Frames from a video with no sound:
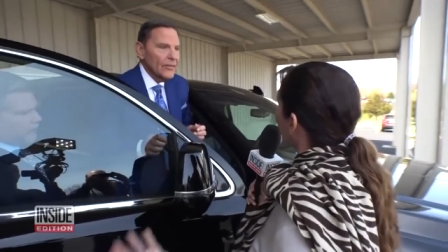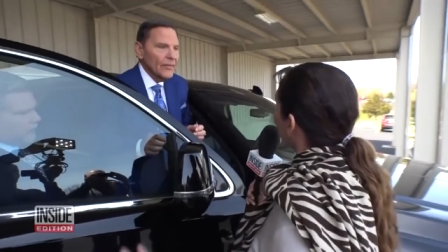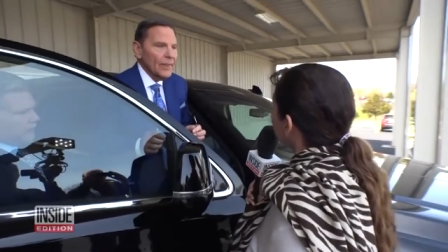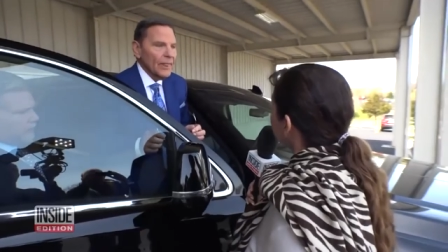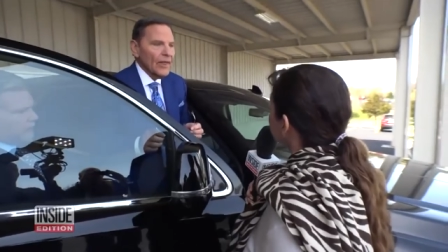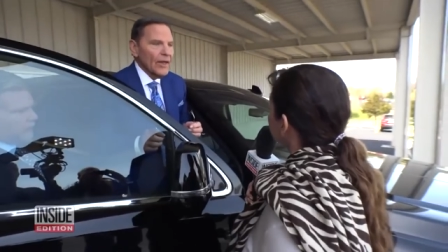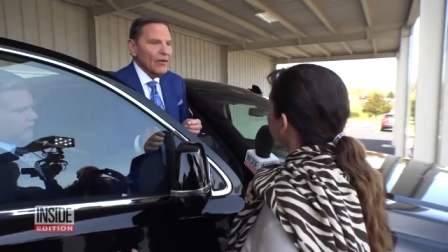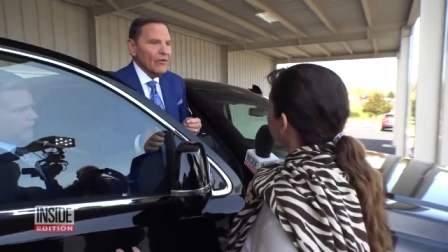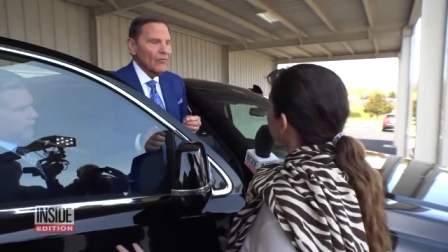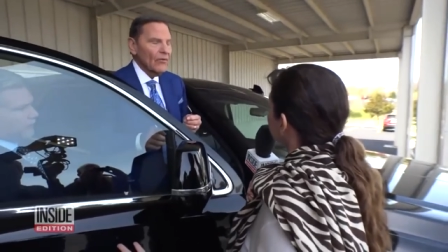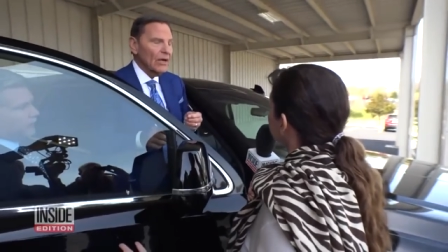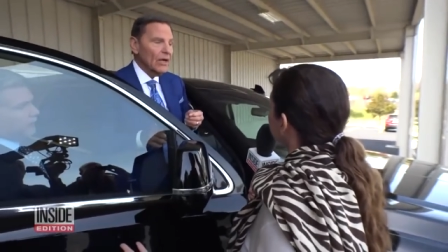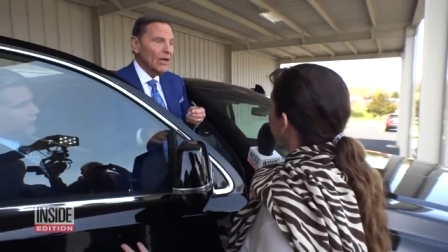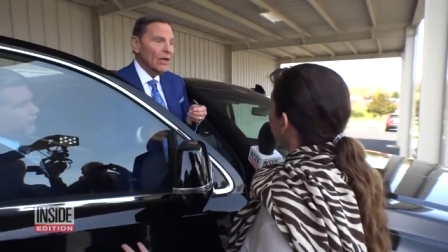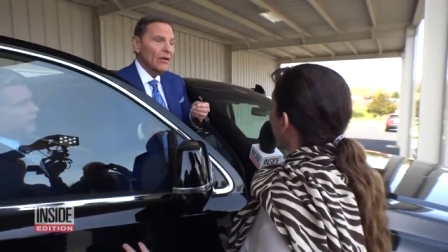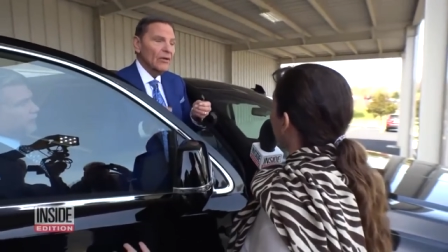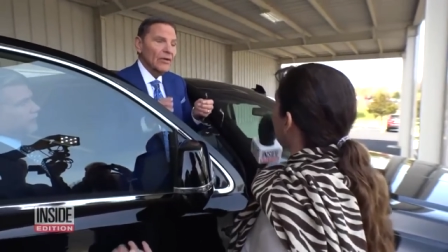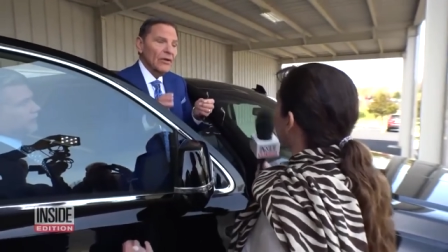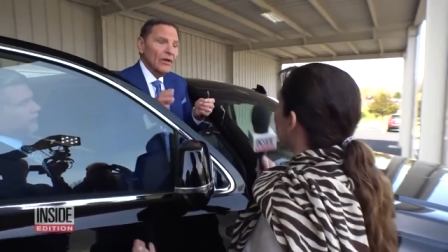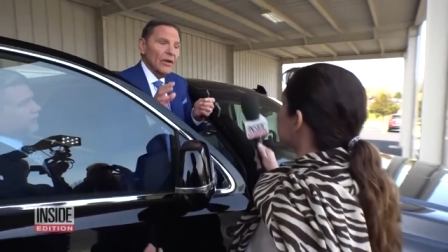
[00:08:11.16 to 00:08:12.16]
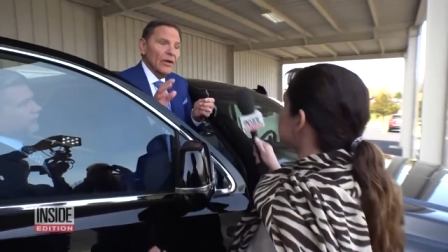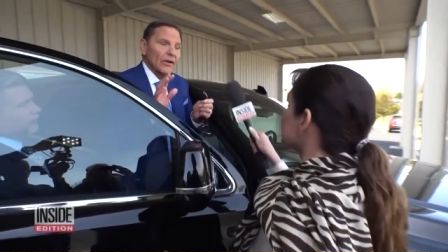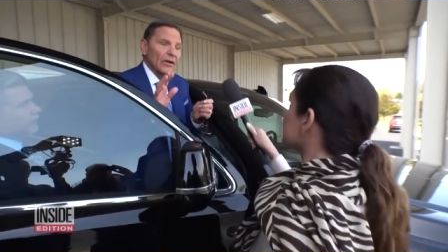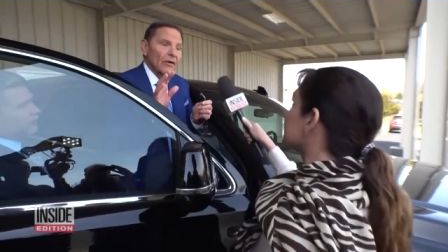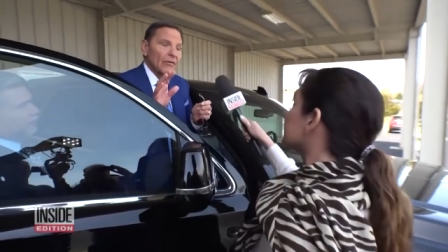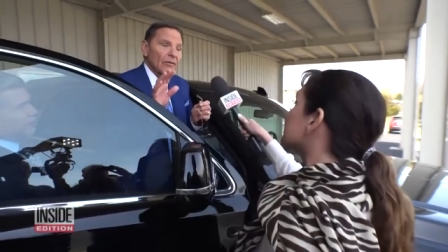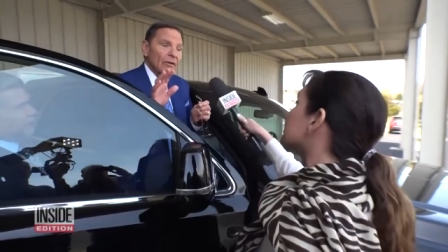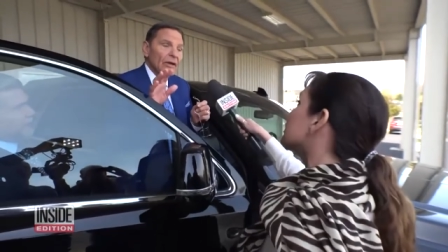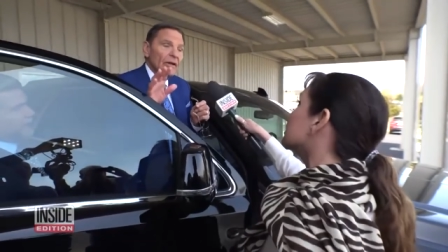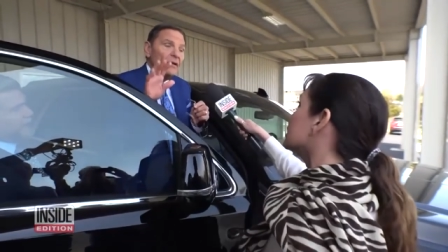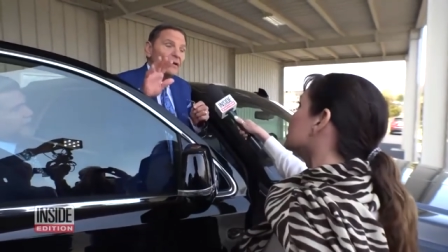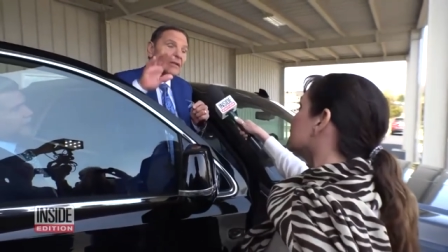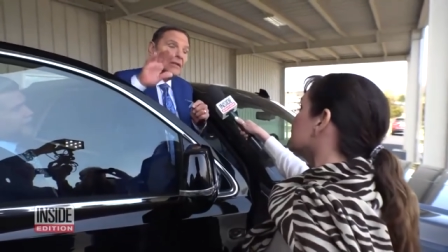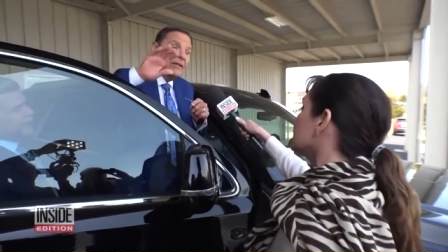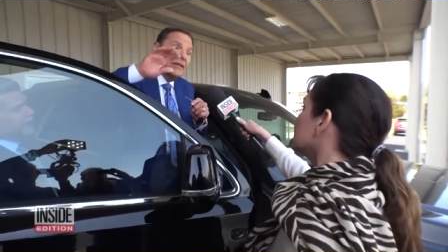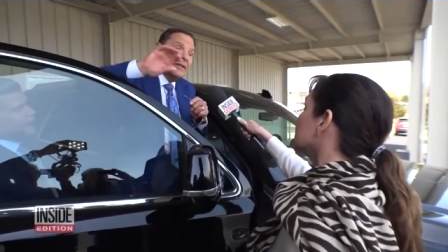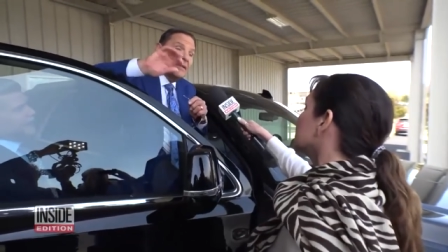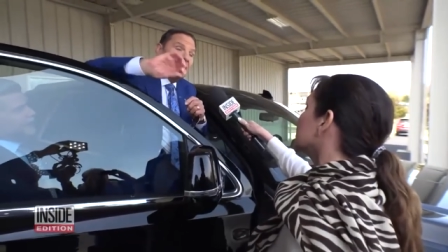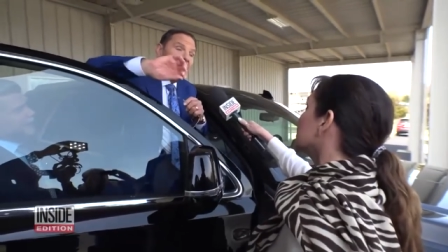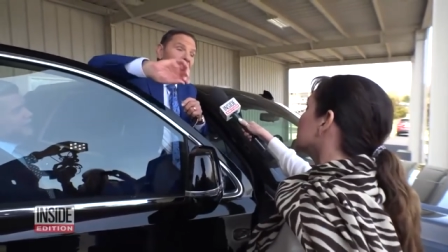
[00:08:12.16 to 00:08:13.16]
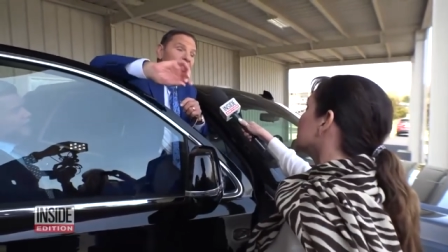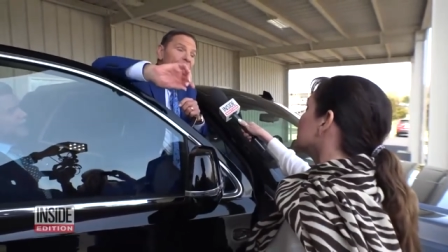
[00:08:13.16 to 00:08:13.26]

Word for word: And that's what we did on the very last day.